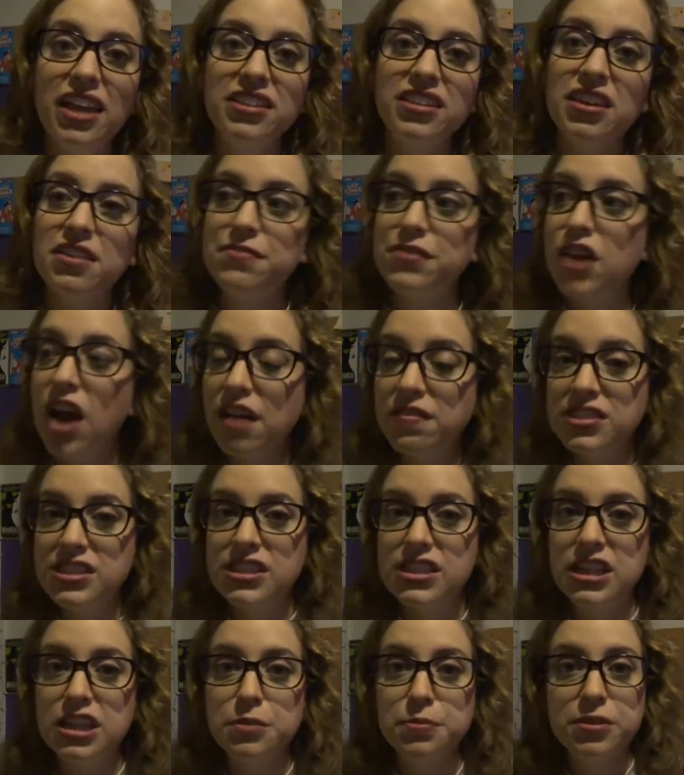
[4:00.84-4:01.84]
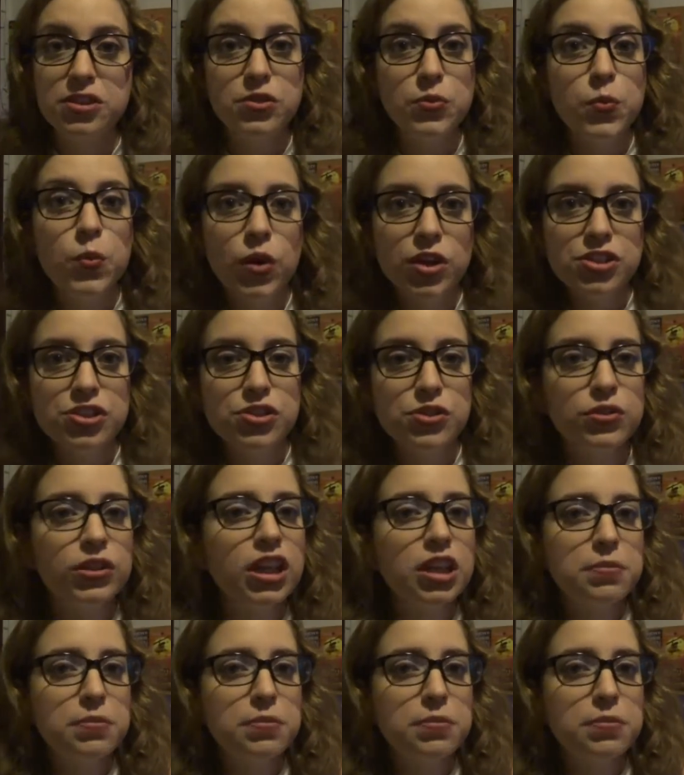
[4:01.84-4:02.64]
And if you haven't seen it but you want to,